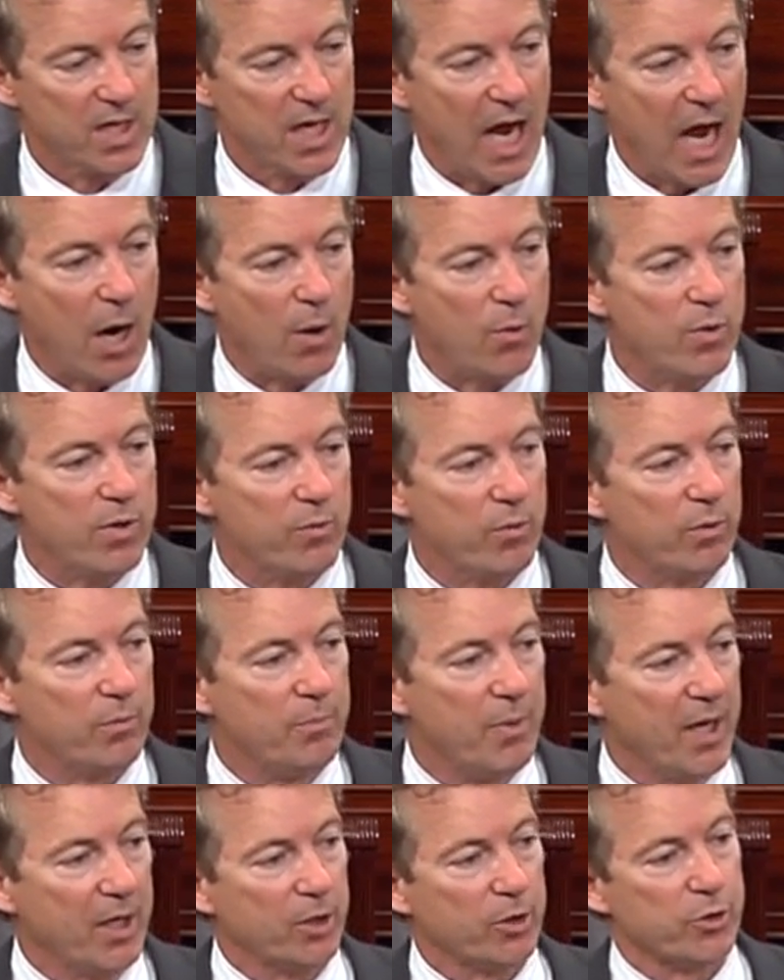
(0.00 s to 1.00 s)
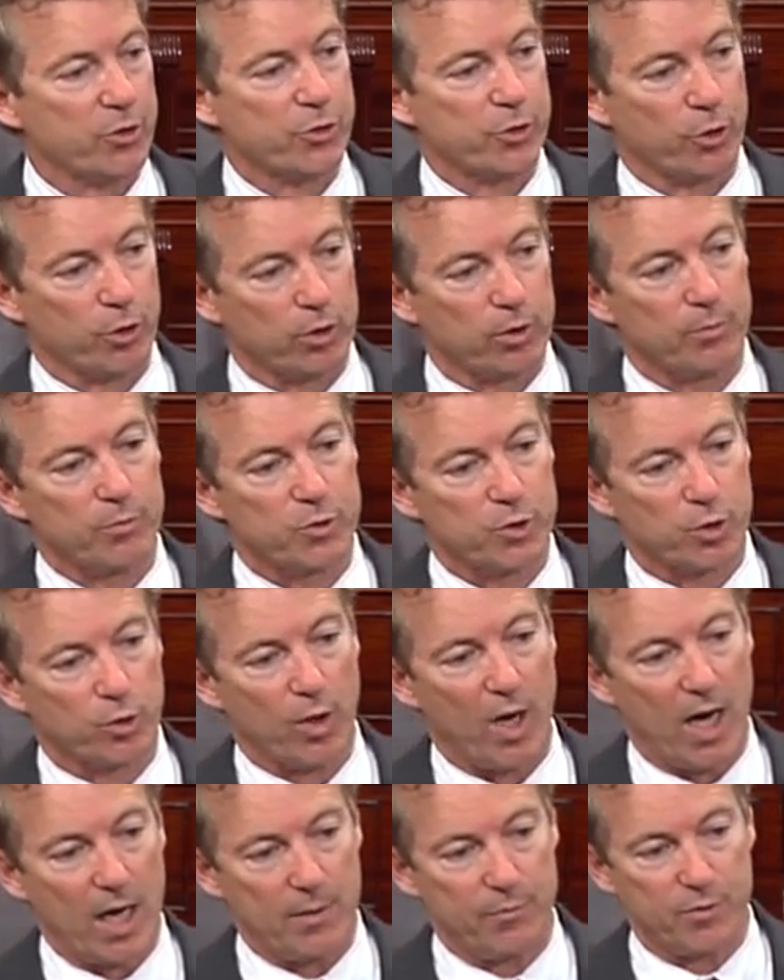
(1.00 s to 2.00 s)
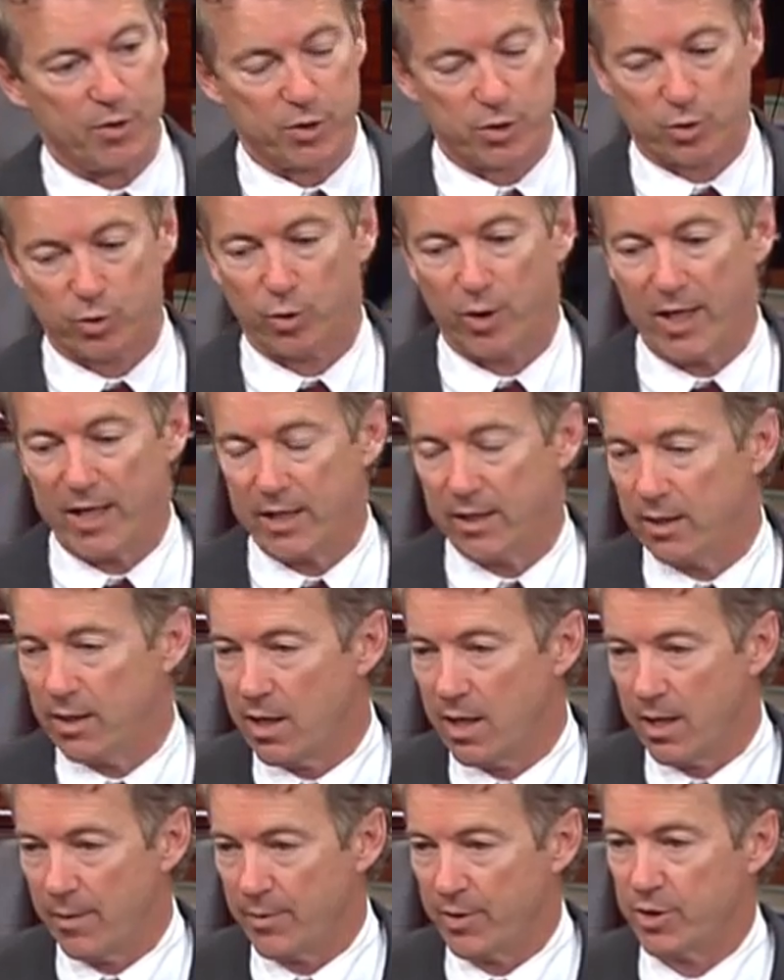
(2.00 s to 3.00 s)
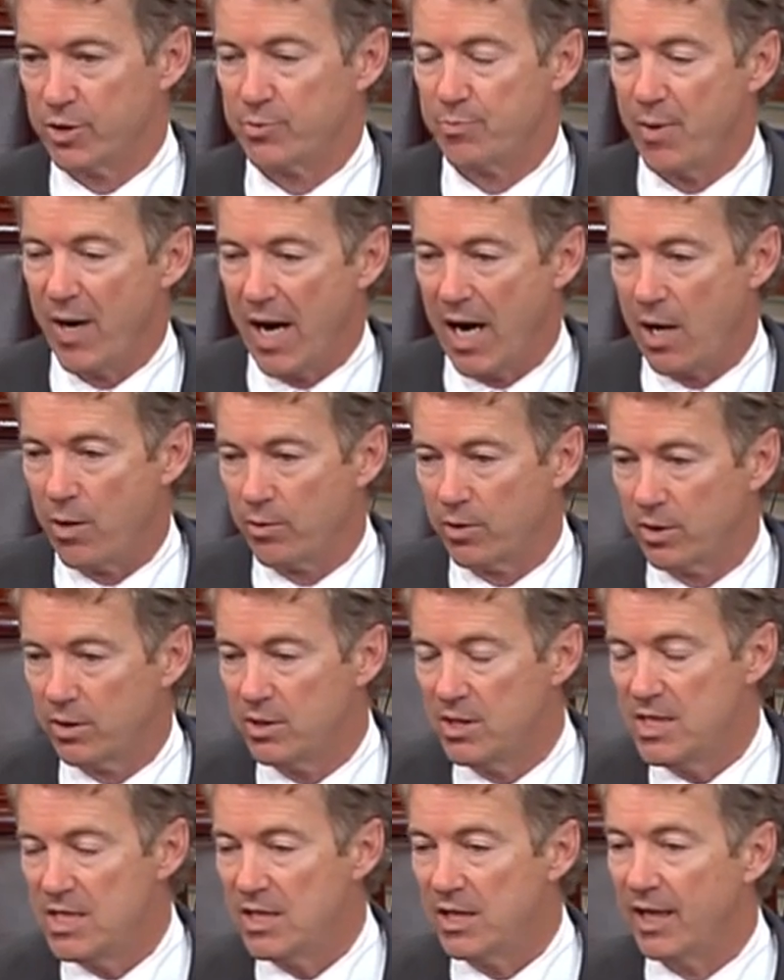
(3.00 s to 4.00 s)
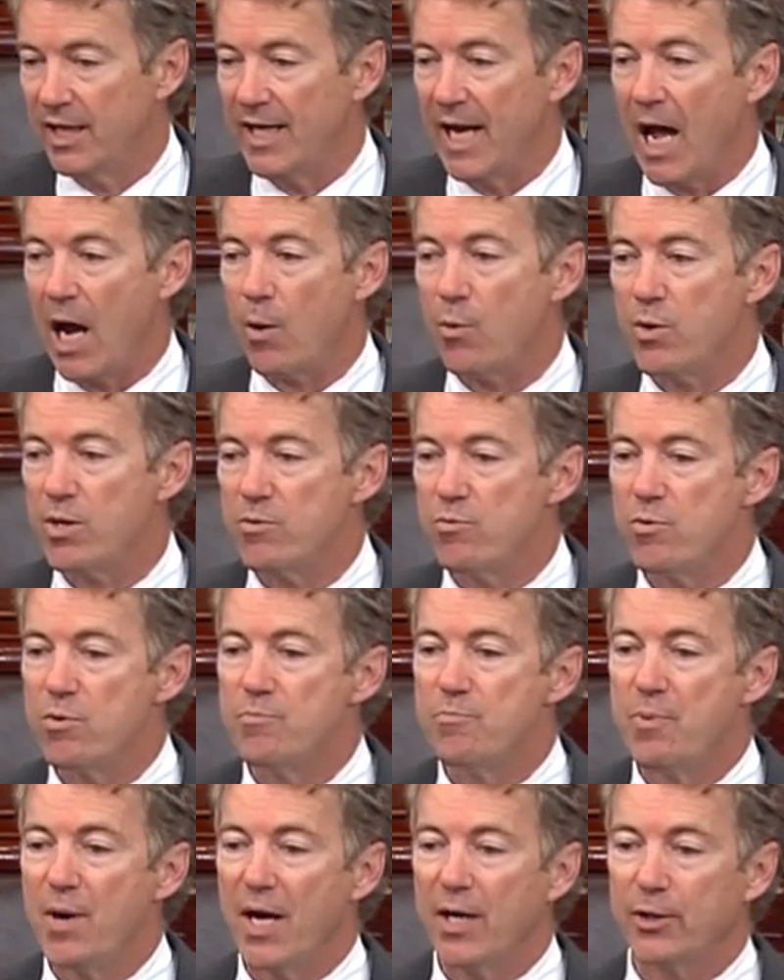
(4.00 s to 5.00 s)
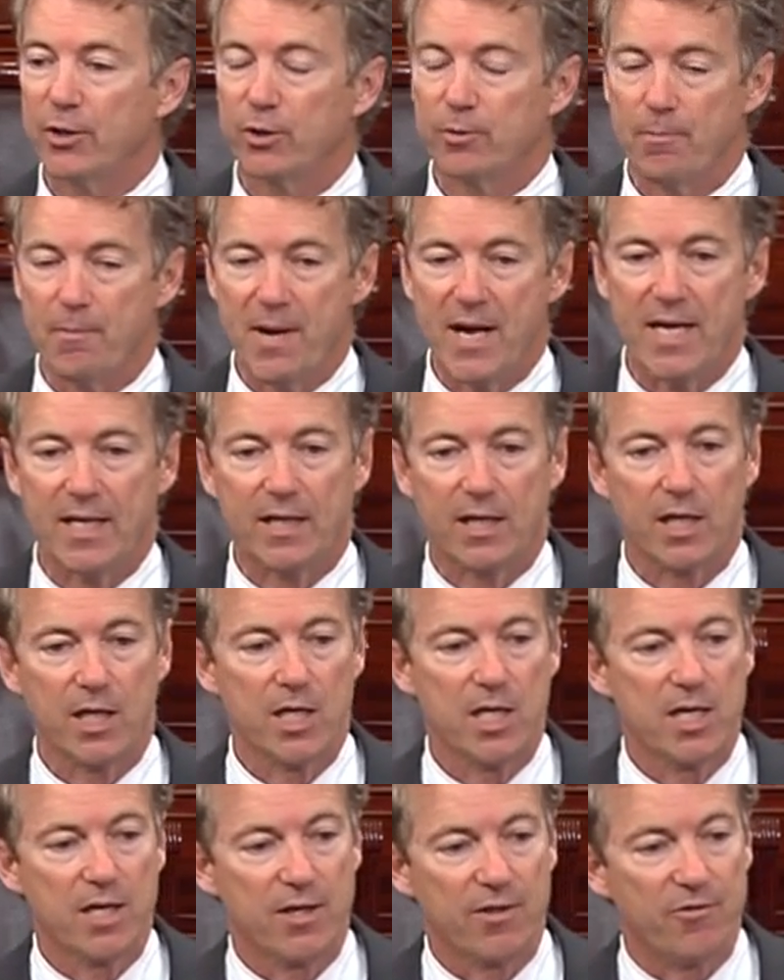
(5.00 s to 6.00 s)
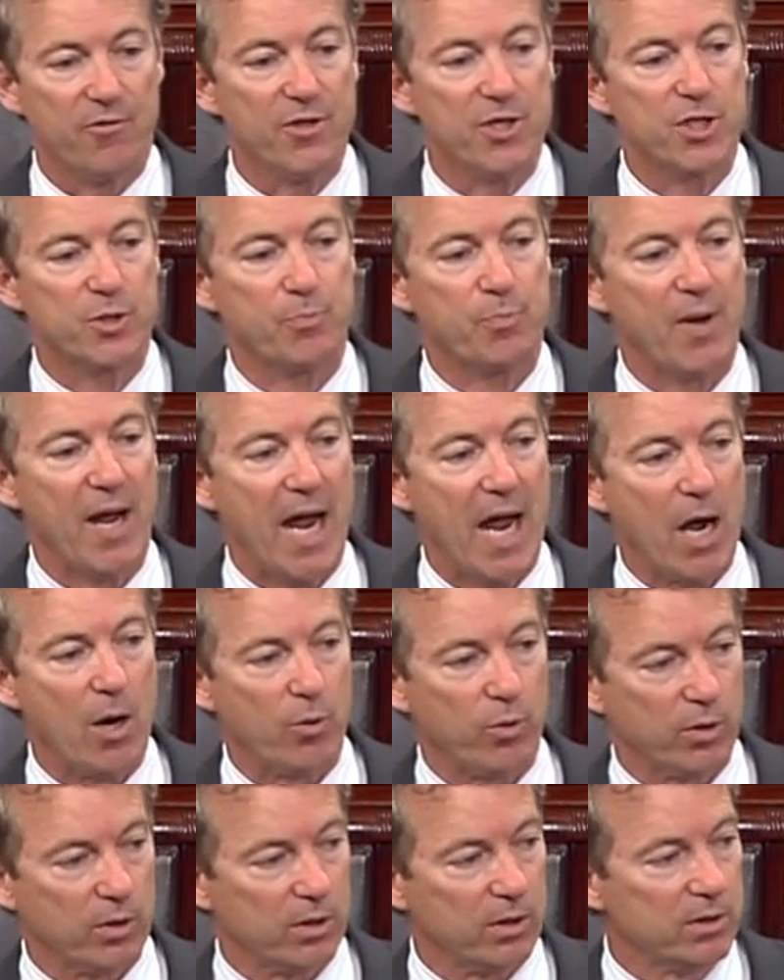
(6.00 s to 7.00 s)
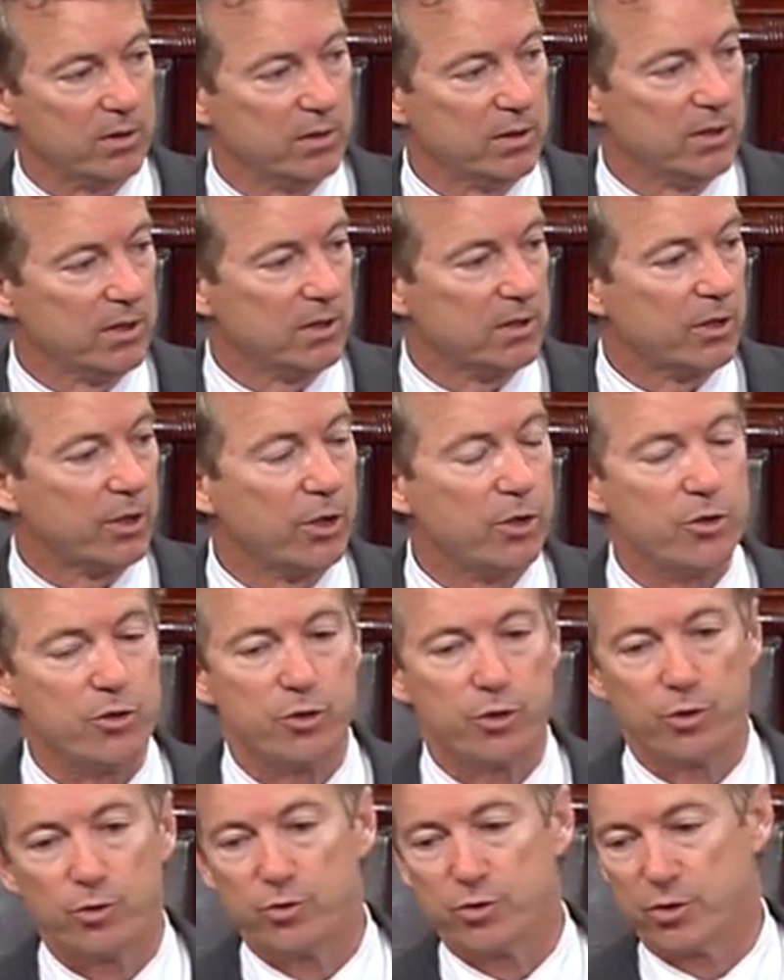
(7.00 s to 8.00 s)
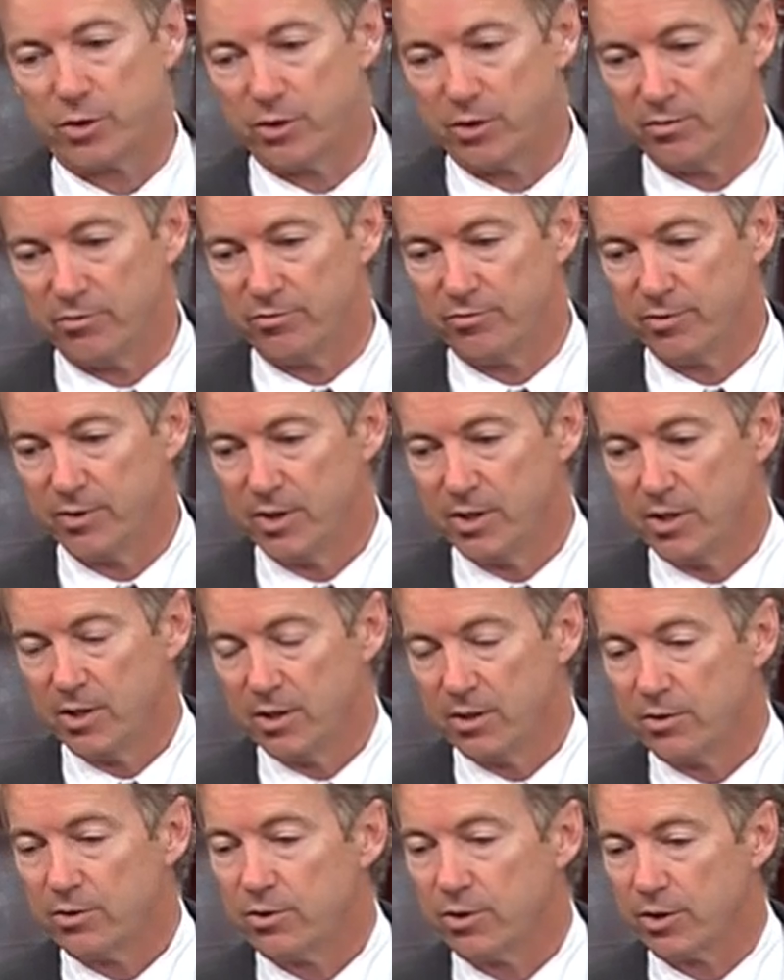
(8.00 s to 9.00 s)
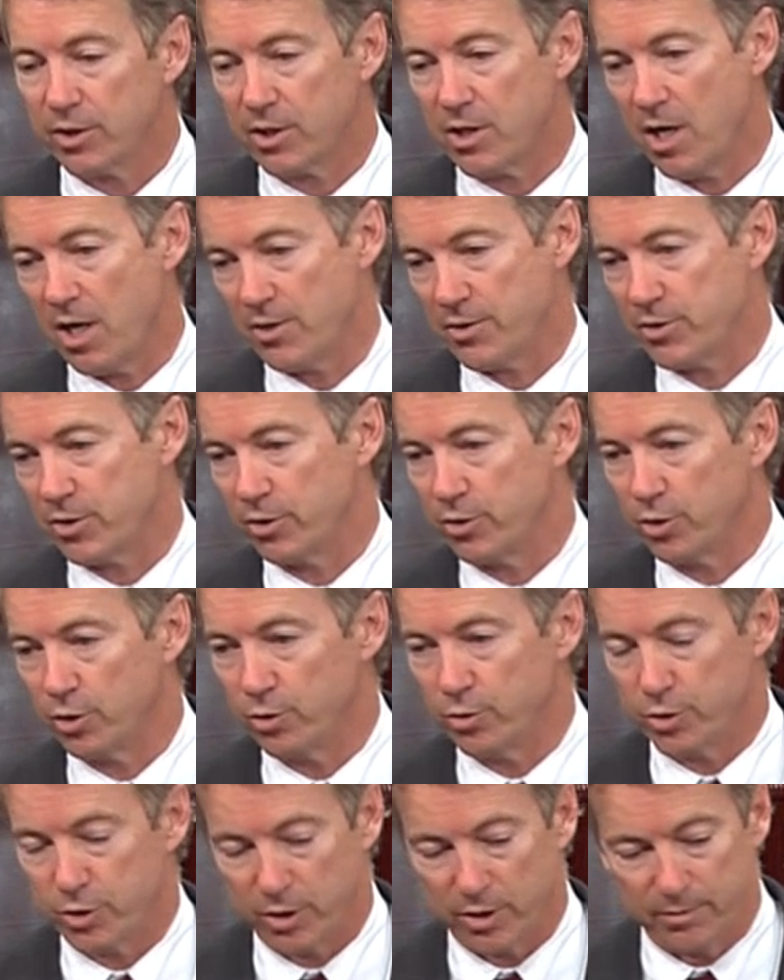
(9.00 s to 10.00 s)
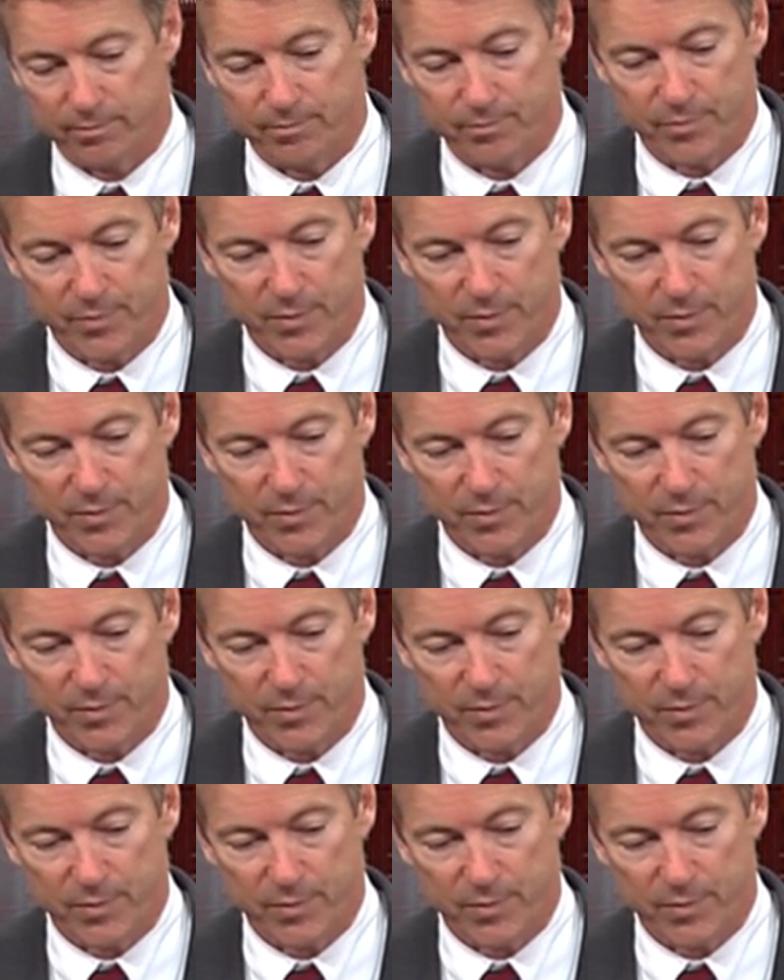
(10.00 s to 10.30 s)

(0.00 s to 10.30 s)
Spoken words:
how we would better circumscribe this great and ominous power, and how we would better make this power conducive to the Constitution.